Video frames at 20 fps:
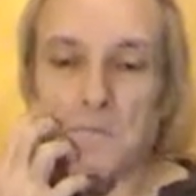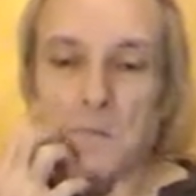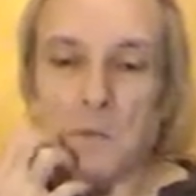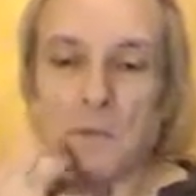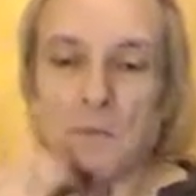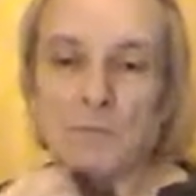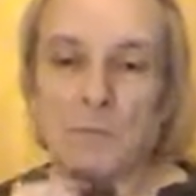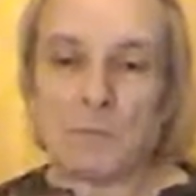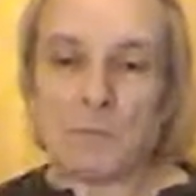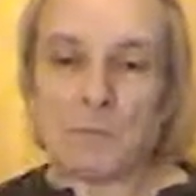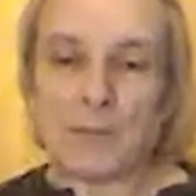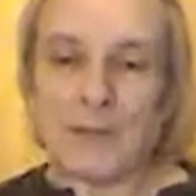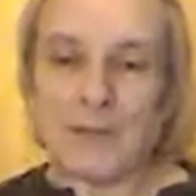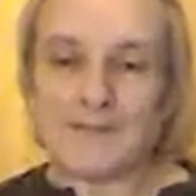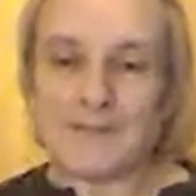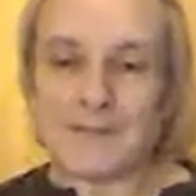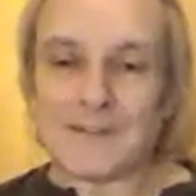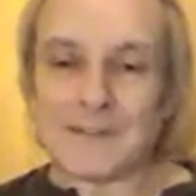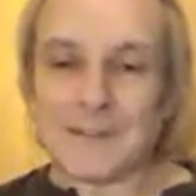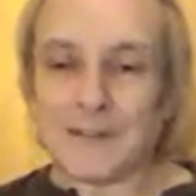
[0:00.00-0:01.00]
But when we're
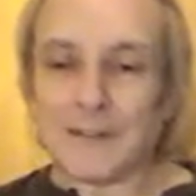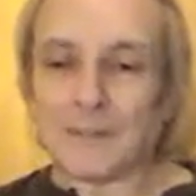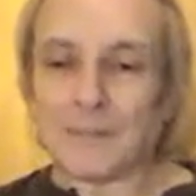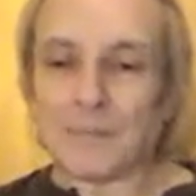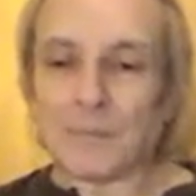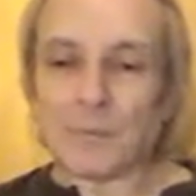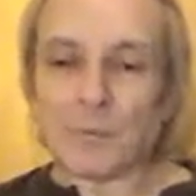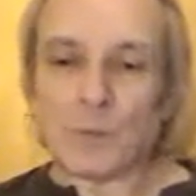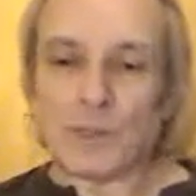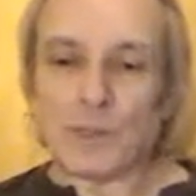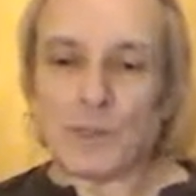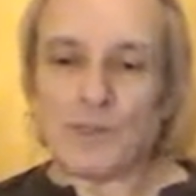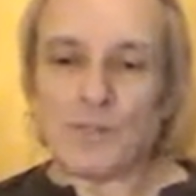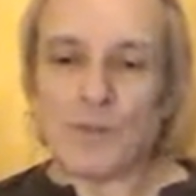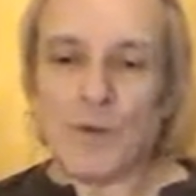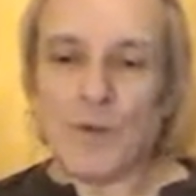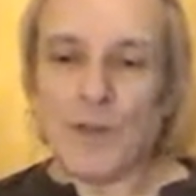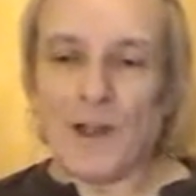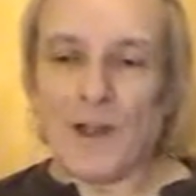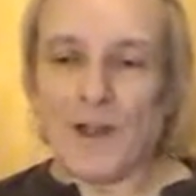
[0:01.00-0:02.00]
practicing, we give
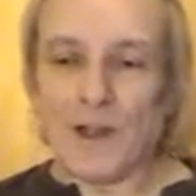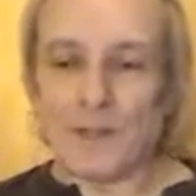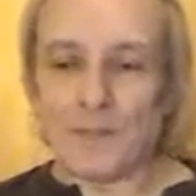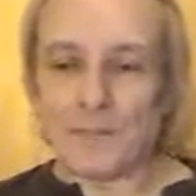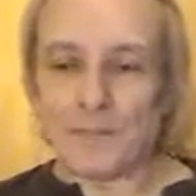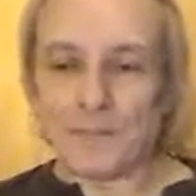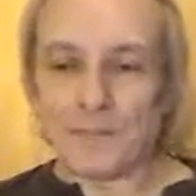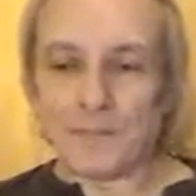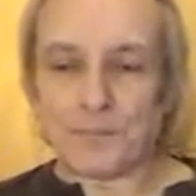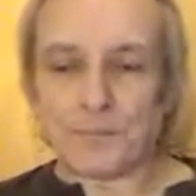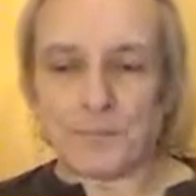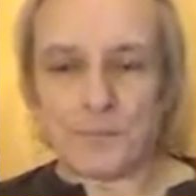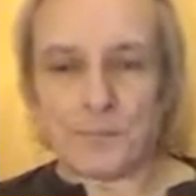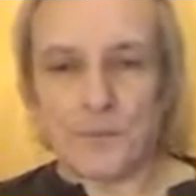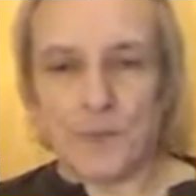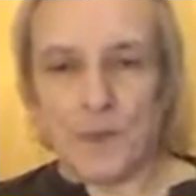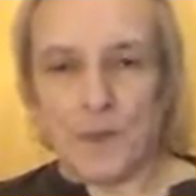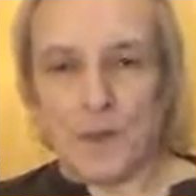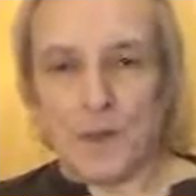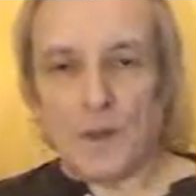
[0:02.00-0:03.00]
all that up
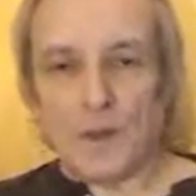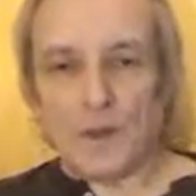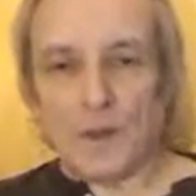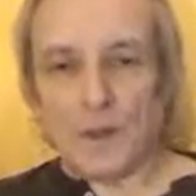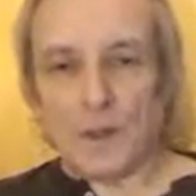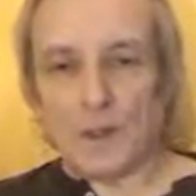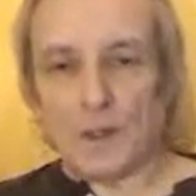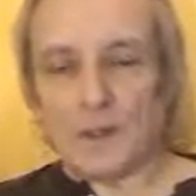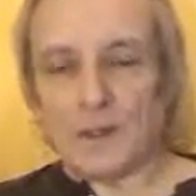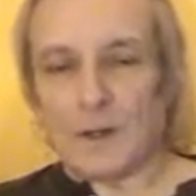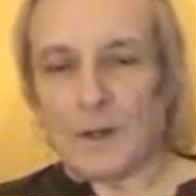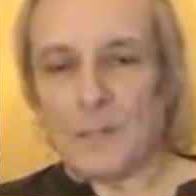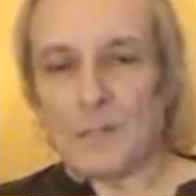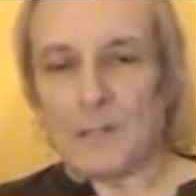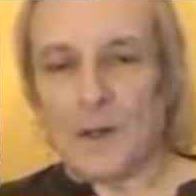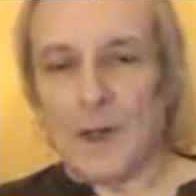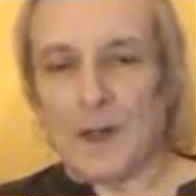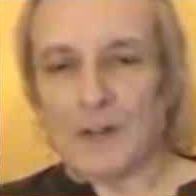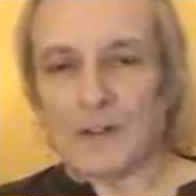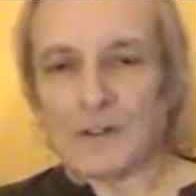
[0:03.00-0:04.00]
and come
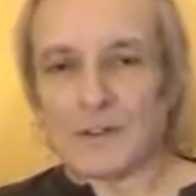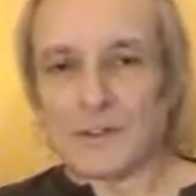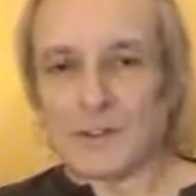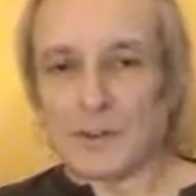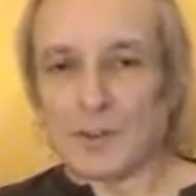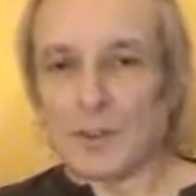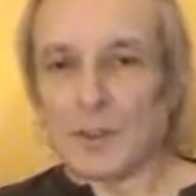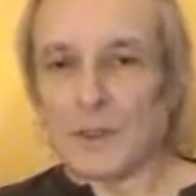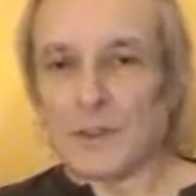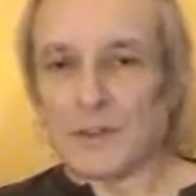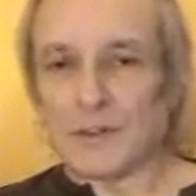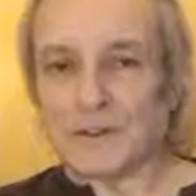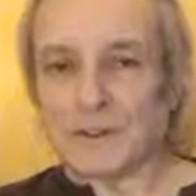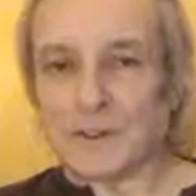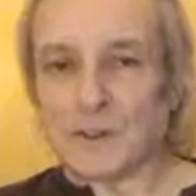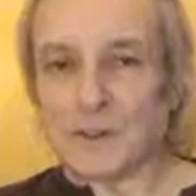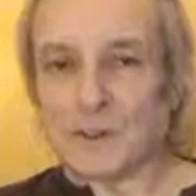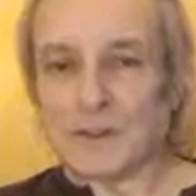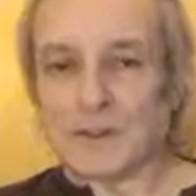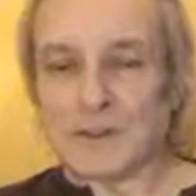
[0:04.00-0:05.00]
back to
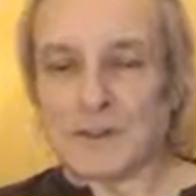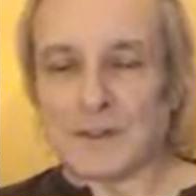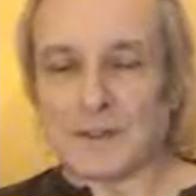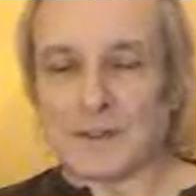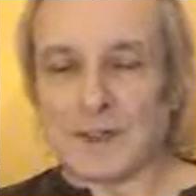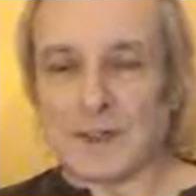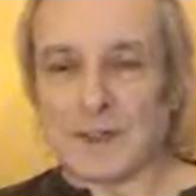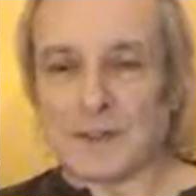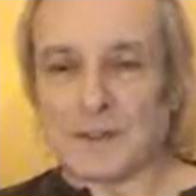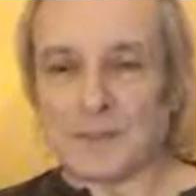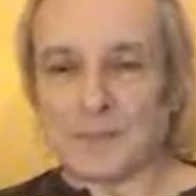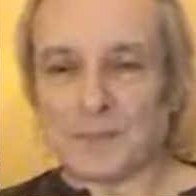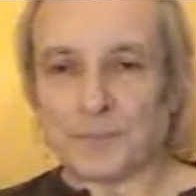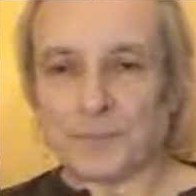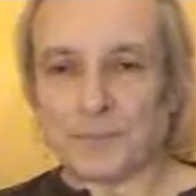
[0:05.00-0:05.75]
awareness once again.